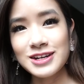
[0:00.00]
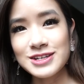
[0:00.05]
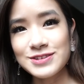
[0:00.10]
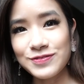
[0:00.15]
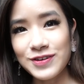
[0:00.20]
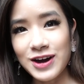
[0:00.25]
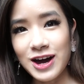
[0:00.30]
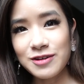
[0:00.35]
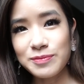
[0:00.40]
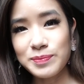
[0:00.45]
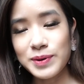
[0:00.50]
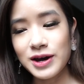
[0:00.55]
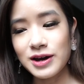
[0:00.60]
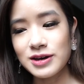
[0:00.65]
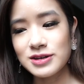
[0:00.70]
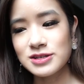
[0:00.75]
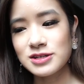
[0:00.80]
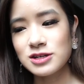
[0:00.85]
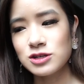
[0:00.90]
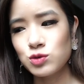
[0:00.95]
It is five
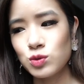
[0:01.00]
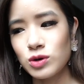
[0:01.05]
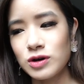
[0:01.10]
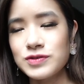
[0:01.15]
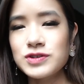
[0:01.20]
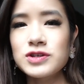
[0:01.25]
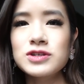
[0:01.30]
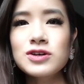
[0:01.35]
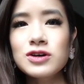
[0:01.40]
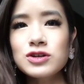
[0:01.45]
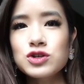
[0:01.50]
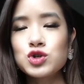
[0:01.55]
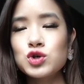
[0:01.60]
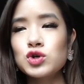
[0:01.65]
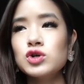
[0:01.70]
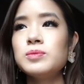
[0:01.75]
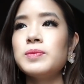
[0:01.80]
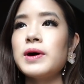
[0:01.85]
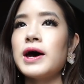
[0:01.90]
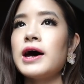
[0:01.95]
past twelve, so it's not
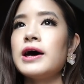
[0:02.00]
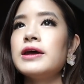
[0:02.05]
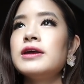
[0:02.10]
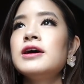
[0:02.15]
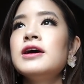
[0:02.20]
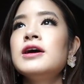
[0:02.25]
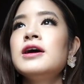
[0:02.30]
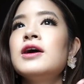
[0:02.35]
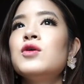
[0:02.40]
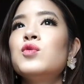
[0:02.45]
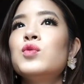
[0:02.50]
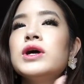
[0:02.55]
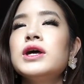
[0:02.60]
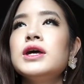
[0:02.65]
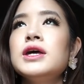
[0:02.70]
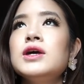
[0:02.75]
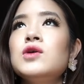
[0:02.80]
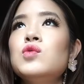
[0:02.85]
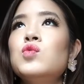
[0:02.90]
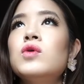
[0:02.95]
too bad.
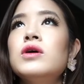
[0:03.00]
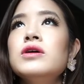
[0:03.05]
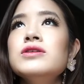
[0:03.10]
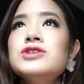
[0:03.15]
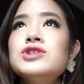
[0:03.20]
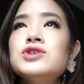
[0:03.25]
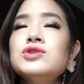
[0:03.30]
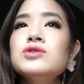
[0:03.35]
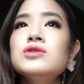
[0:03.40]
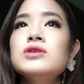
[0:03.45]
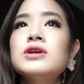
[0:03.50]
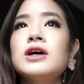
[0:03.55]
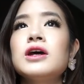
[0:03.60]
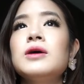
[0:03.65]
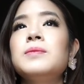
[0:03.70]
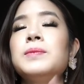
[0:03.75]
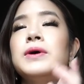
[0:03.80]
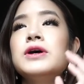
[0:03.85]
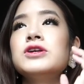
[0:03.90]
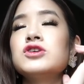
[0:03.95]
We want to get
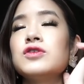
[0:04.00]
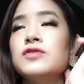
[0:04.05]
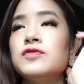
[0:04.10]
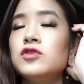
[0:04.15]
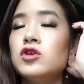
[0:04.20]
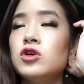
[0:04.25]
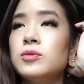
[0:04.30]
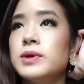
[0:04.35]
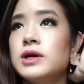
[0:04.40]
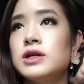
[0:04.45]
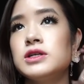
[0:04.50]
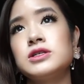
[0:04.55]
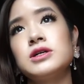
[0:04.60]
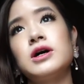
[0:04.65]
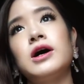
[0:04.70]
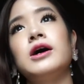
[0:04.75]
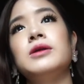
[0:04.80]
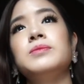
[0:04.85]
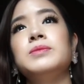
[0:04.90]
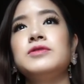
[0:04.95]
a bunch of filming
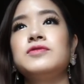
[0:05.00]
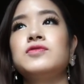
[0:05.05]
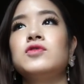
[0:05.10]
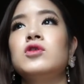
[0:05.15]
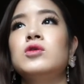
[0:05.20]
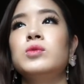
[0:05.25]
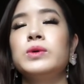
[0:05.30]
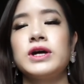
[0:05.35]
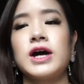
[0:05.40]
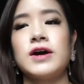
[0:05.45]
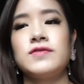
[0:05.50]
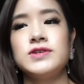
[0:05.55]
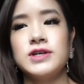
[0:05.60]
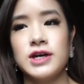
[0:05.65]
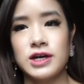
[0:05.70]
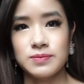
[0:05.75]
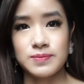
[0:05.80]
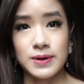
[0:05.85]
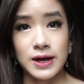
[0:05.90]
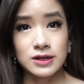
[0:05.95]
done before we have to
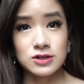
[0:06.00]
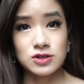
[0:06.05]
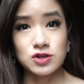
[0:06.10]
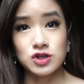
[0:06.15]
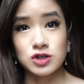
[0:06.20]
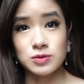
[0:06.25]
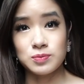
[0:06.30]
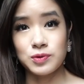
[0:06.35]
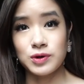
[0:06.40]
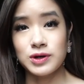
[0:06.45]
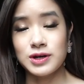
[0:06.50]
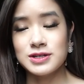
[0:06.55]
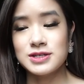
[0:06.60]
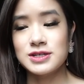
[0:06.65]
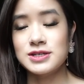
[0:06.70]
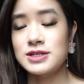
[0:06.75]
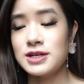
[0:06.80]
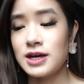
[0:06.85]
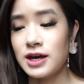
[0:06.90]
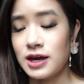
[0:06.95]
head back to Shibuya
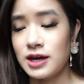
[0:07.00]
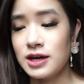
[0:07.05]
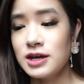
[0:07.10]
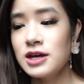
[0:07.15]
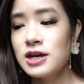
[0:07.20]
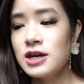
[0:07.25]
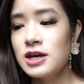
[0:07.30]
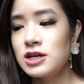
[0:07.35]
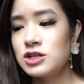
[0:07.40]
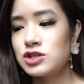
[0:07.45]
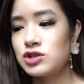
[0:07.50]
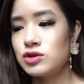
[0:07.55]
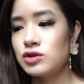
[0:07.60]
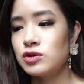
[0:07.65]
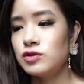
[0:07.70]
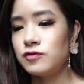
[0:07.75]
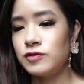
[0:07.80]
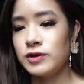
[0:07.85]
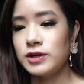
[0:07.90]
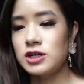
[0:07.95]
today
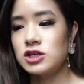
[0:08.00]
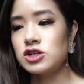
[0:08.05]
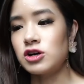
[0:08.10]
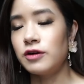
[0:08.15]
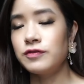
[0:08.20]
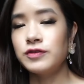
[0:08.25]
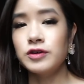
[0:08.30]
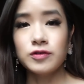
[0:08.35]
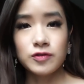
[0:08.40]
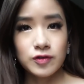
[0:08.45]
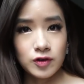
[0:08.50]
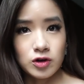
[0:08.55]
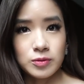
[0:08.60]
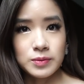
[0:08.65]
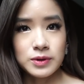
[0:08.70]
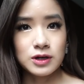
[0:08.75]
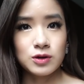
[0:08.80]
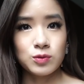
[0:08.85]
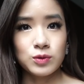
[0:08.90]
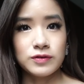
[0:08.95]
to finish off the
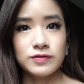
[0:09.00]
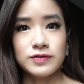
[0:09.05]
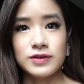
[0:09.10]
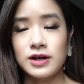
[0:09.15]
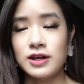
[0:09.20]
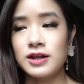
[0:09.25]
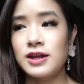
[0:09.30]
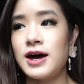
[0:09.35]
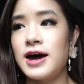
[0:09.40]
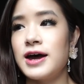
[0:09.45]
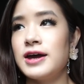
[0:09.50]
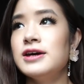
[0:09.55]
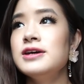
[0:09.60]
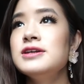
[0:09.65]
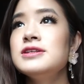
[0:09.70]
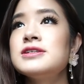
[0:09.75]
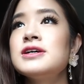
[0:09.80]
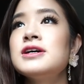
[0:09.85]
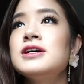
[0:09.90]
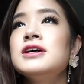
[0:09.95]
filming with the
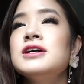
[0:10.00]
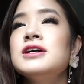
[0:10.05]
client.